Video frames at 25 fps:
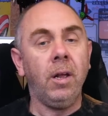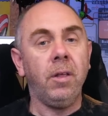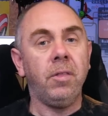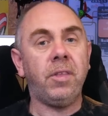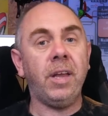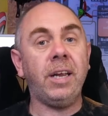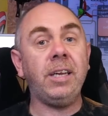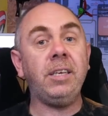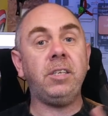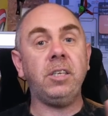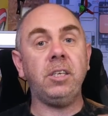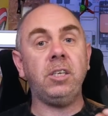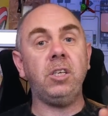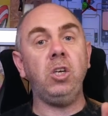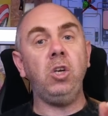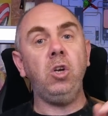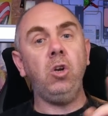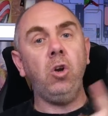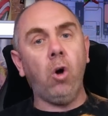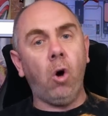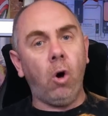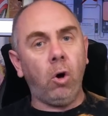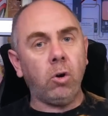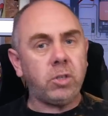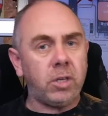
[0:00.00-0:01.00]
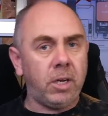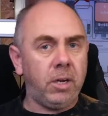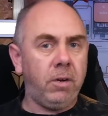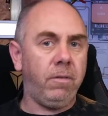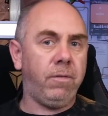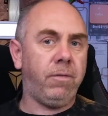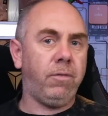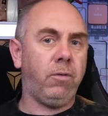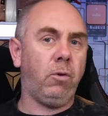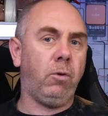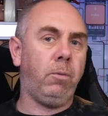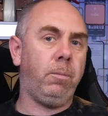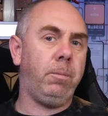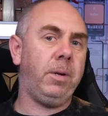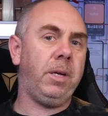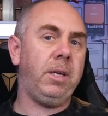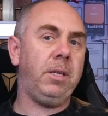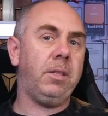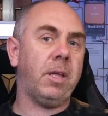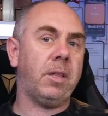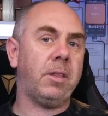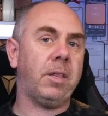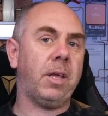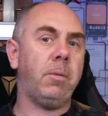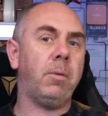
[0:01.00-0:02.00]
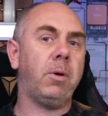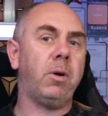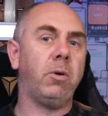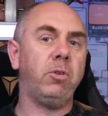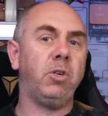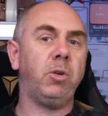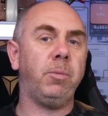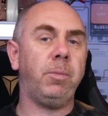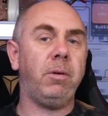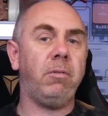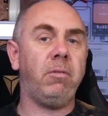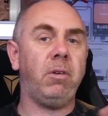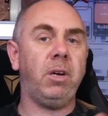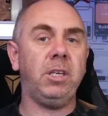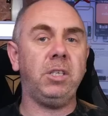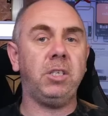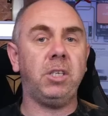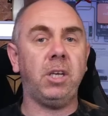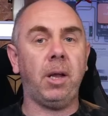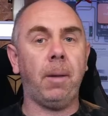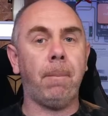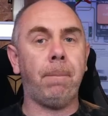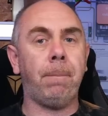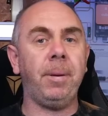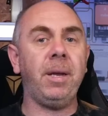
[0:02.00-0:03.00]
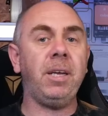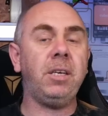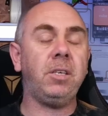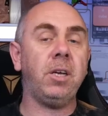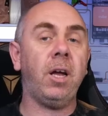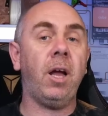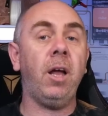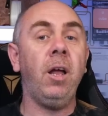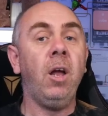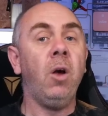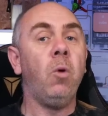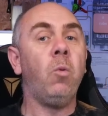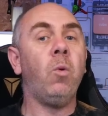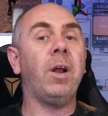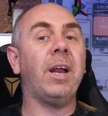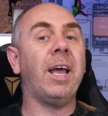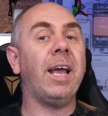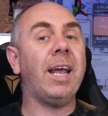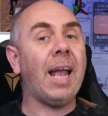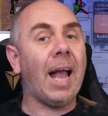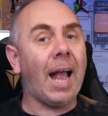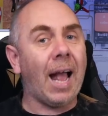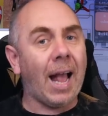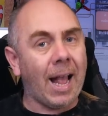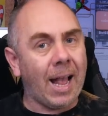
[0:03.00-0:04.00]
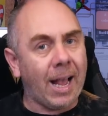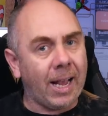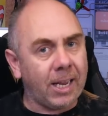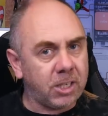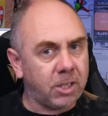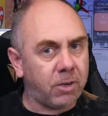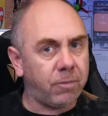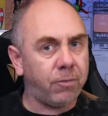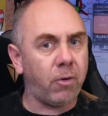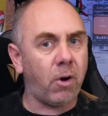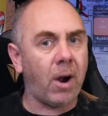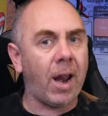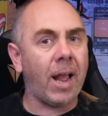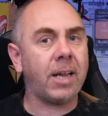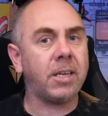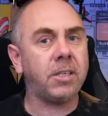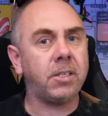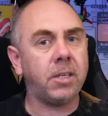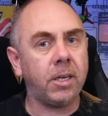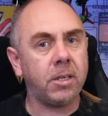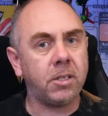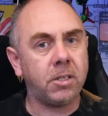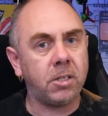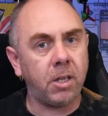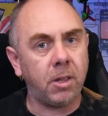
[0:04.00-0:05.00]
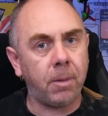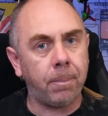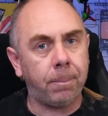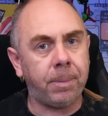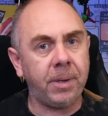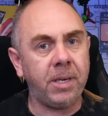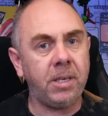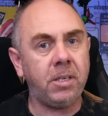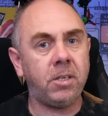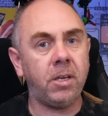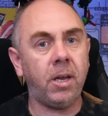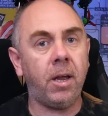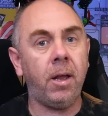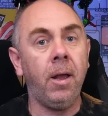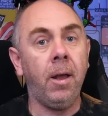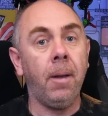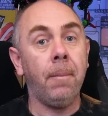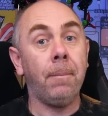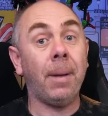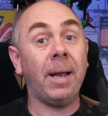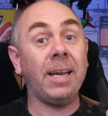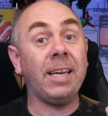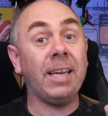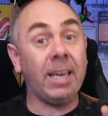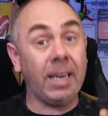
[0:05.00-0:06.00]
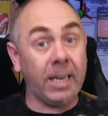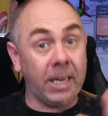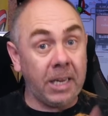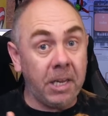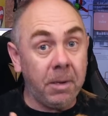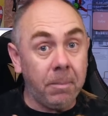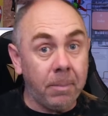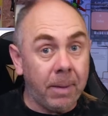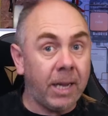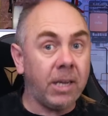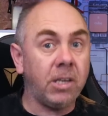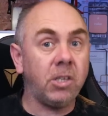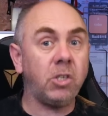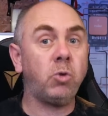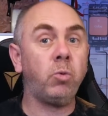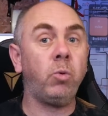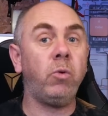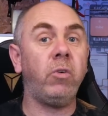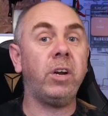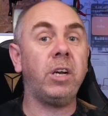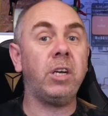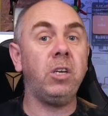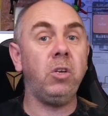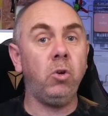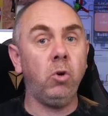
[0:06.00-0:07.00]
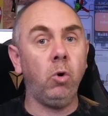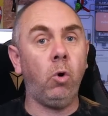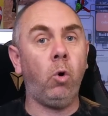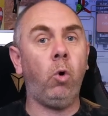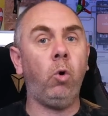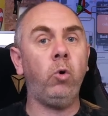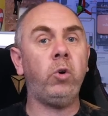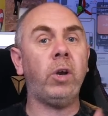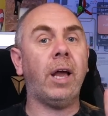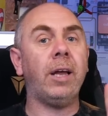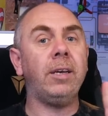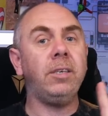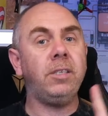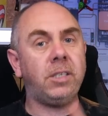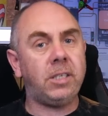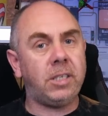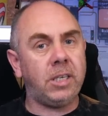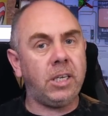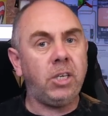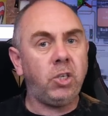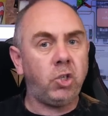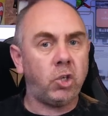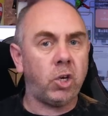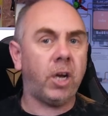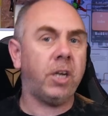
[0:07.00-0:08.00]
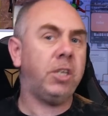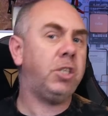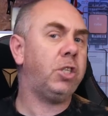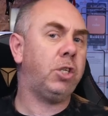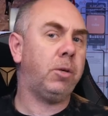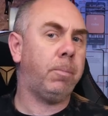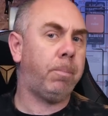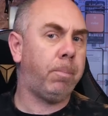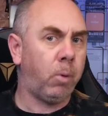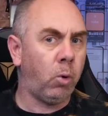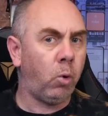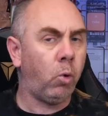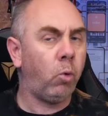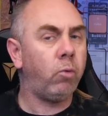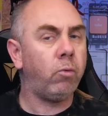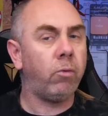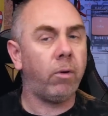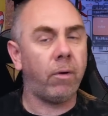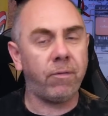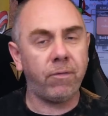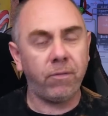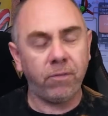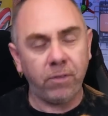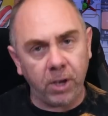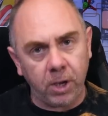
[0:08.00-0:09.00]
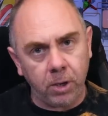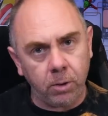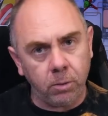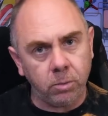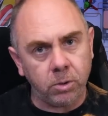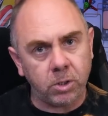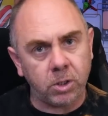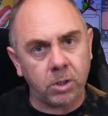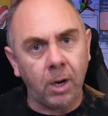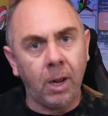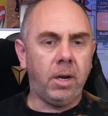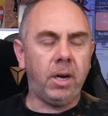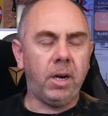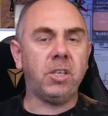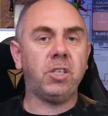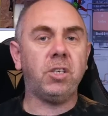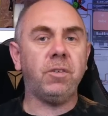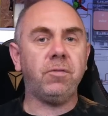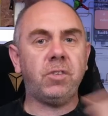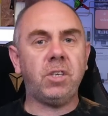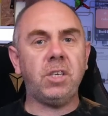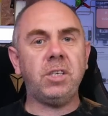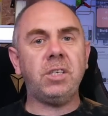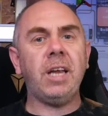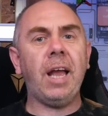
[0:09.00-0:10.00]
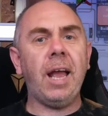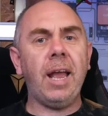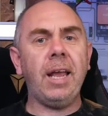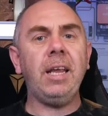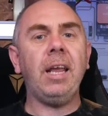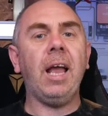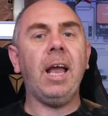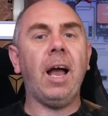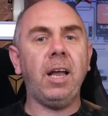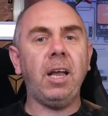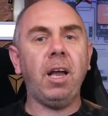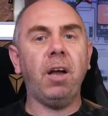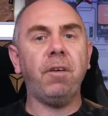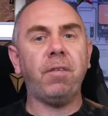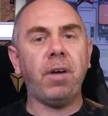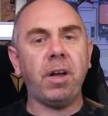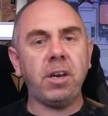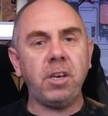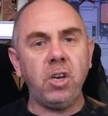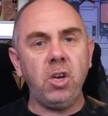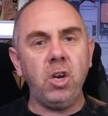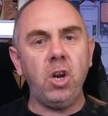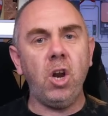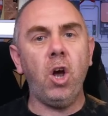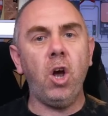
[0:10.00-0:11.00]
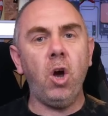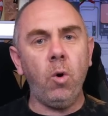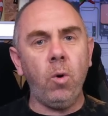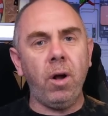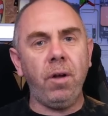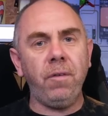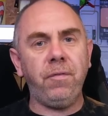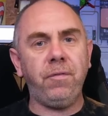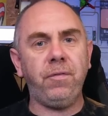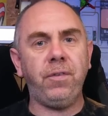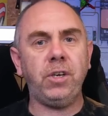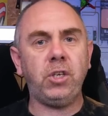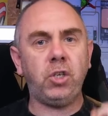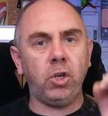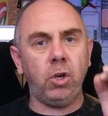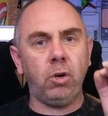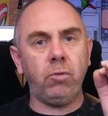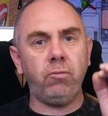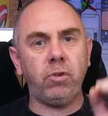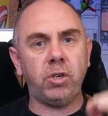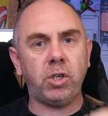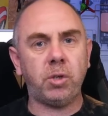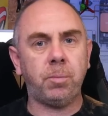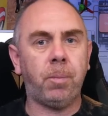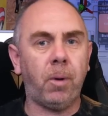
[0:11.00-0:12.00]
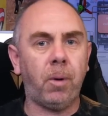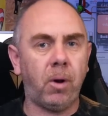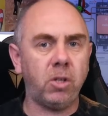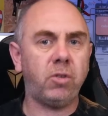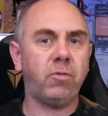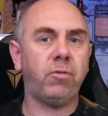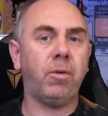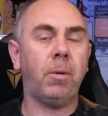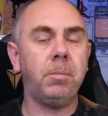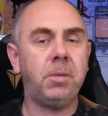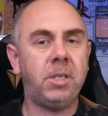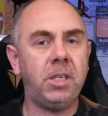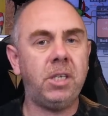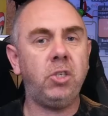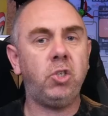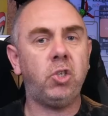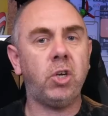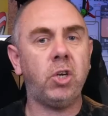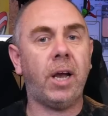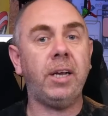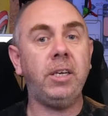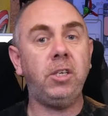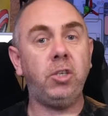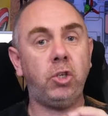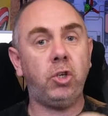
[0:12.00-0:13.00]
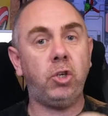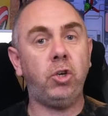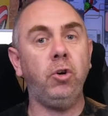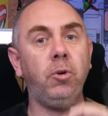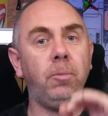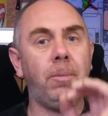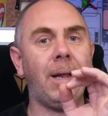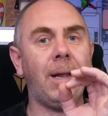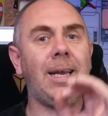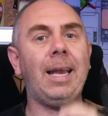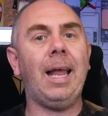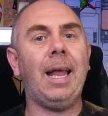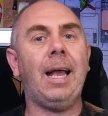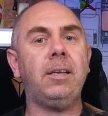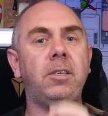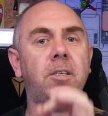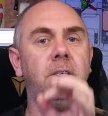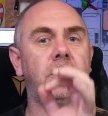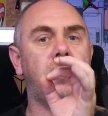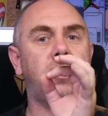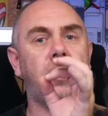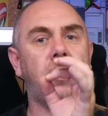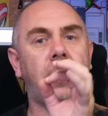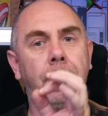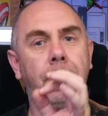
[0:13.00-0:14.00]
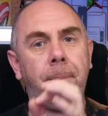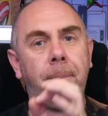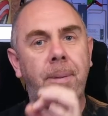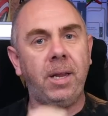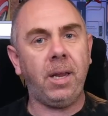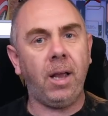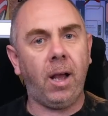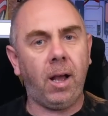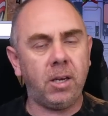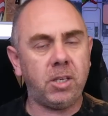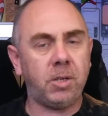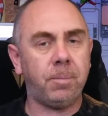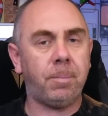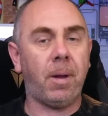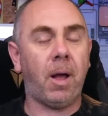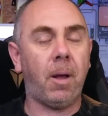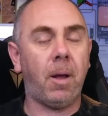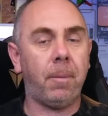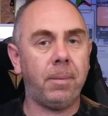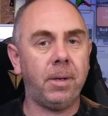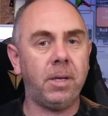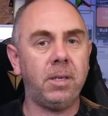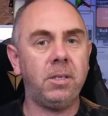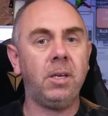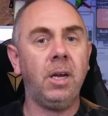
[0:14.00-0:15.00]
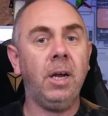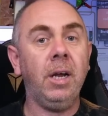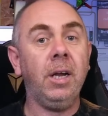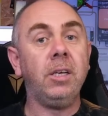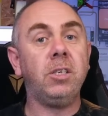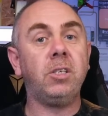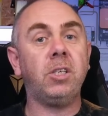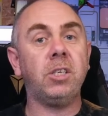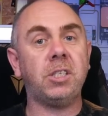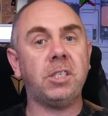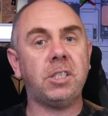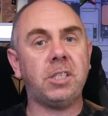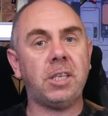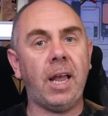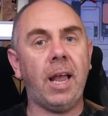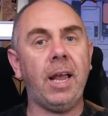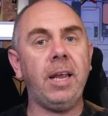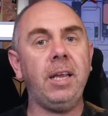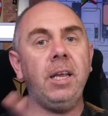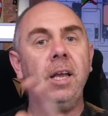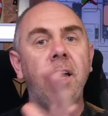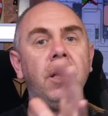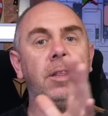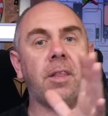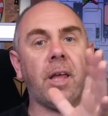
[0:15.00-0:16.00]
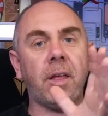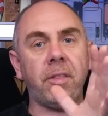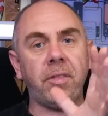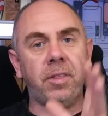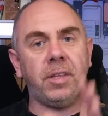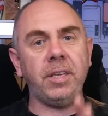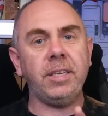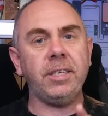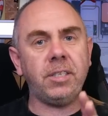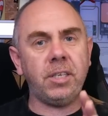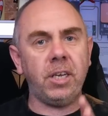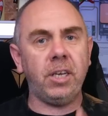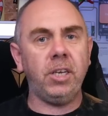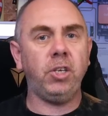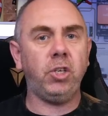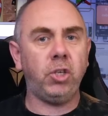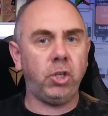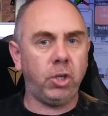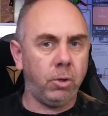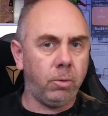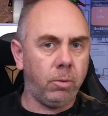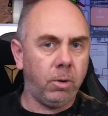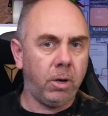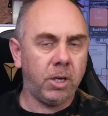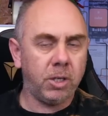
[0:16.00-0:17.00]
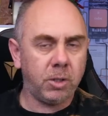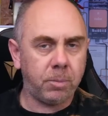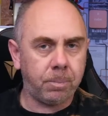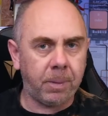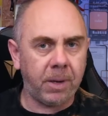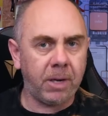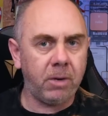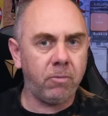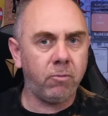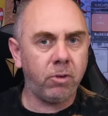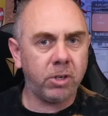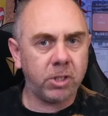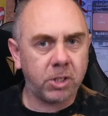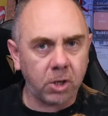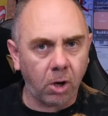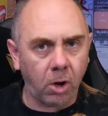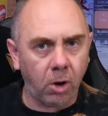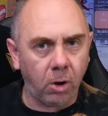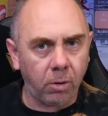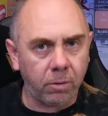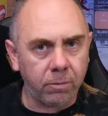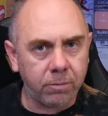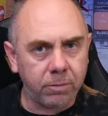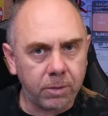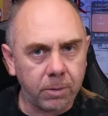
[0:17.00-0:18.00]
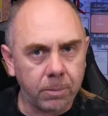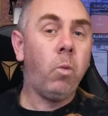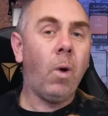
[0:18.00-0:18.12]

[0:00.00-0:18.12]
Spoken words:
They did not inform me that they were going to be releasing a beta. When I asked for access to the beta, my emails were ignored and DJI support refused. And as of today, I have had no official response from DJI to my letters to their PR department to say that this issue has been resolved.